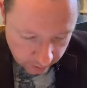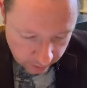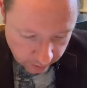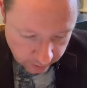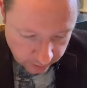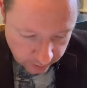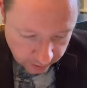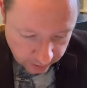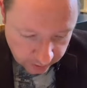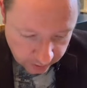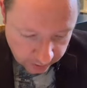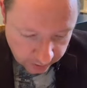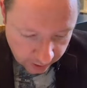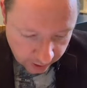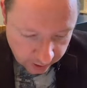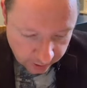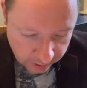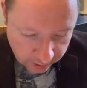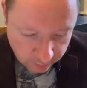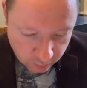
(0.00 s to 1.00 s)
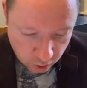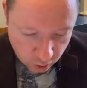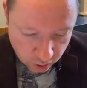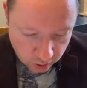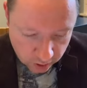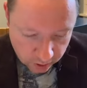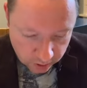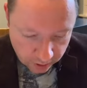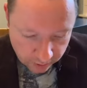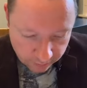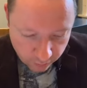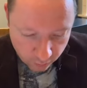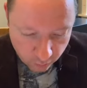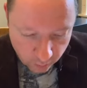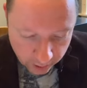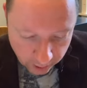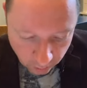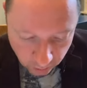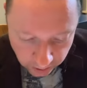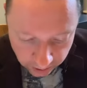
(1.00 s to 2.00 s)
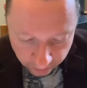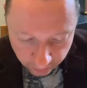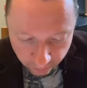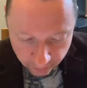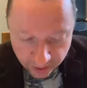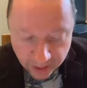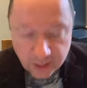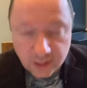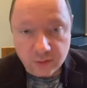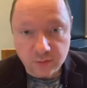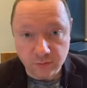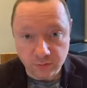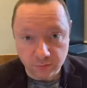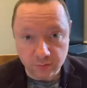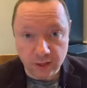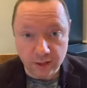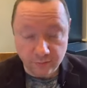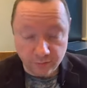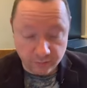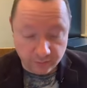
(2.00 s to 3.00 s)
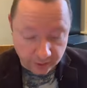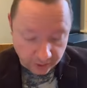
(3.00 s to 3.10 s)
It says the diagram shows the graph of y equals f of x, the f of